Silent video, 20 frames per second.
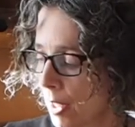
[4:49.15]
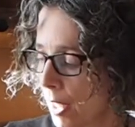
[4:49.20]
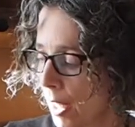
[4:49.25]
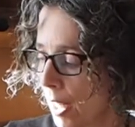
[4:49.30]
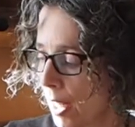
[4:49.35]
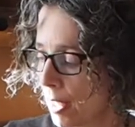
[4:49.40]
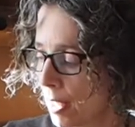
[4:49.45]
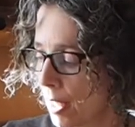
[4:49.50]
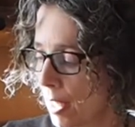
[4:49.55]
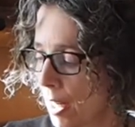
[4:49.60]

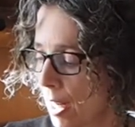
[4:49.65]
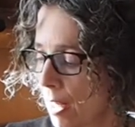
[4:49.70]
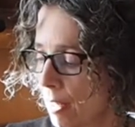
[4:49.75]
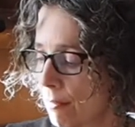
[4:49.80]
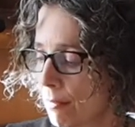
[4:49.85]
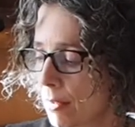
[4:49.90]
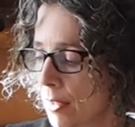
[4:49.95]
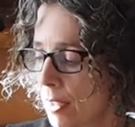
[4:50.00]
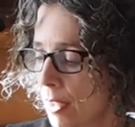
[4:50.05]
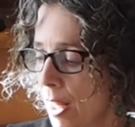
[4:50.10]
and I
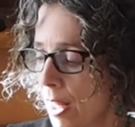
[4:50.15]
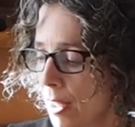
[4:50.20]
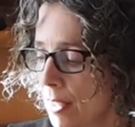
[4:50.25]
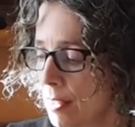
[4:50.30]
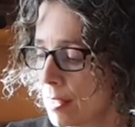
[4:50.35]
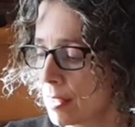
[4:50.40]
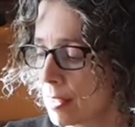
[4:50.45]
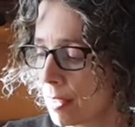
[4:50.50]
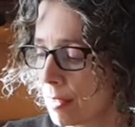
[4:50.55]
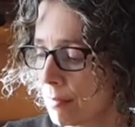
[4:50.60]
have
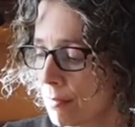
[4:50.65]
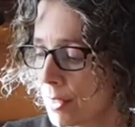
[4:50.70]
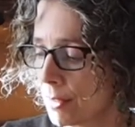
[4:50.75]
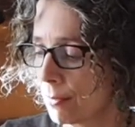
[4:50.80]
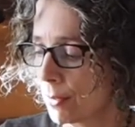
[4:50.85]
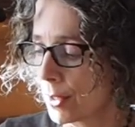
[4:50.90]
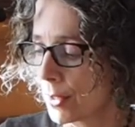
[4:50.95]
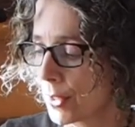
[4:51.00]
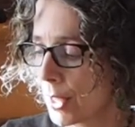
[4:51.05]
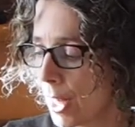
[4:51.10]
lots of
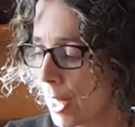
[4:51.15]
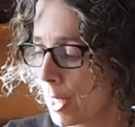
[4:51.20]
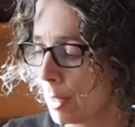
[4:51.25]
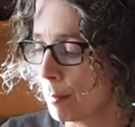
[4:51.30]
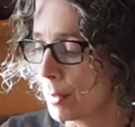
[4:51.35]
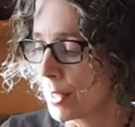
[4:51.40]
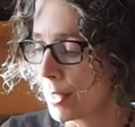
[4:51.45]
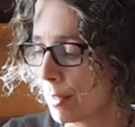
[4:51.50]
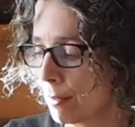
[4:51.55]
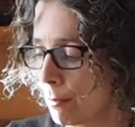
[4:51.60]
different
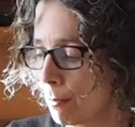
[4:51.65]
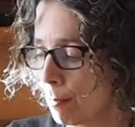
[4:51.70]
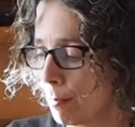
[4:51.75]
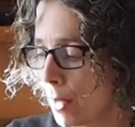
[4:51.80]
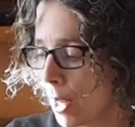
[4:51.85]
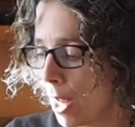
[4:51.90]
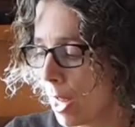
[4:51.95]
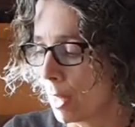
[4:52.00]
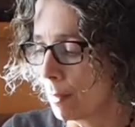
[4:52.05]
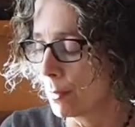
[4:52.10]
types of
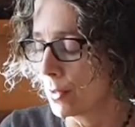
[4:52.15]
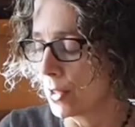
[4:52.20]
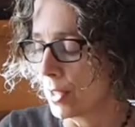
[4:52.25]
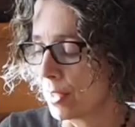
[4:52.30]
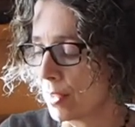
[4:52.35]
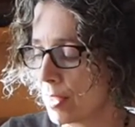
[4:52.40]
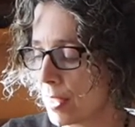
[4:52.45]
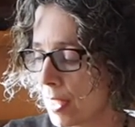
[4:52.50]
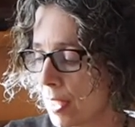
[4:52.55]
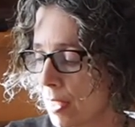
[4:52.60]

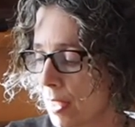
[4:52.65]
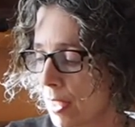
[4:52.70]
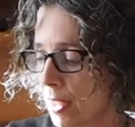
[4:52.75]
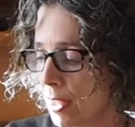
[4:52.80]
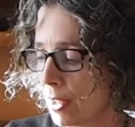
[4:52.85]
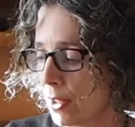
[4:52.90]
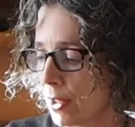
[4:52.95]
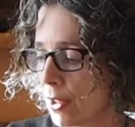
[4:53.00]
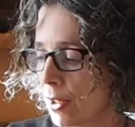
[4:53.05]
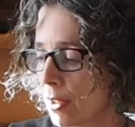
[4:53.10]
options in
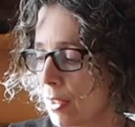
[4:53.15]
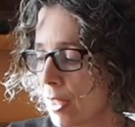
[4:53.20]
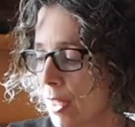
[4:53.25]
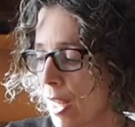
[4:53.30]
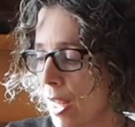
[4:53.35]
here.